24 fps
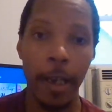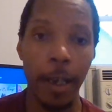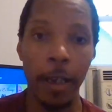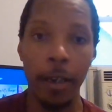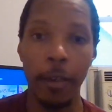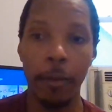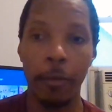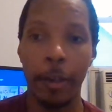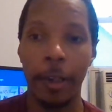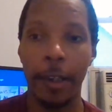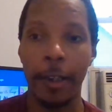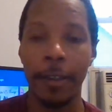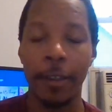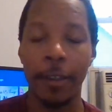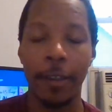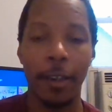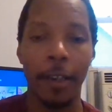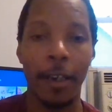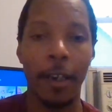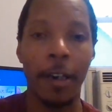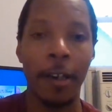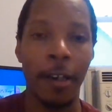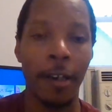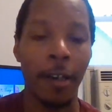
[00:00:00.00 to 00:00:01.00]
Anyway,
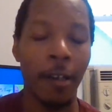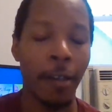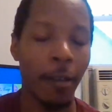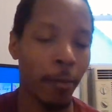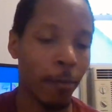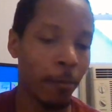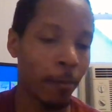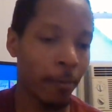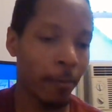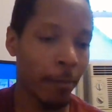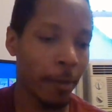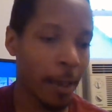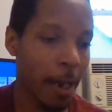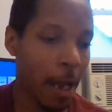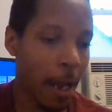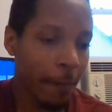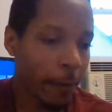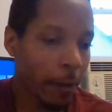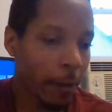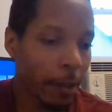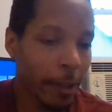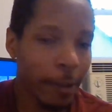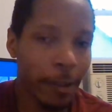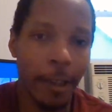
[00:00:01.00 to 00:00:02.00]
I feel
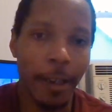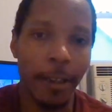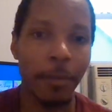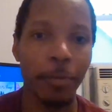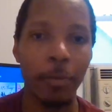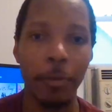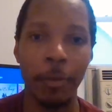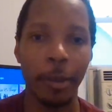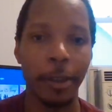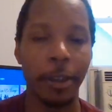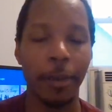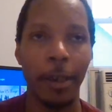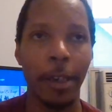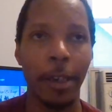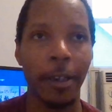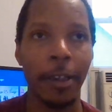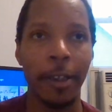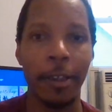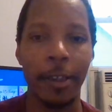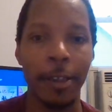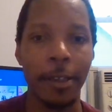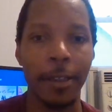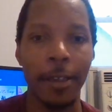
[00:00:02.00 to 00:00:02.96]
like that's pretty much about it.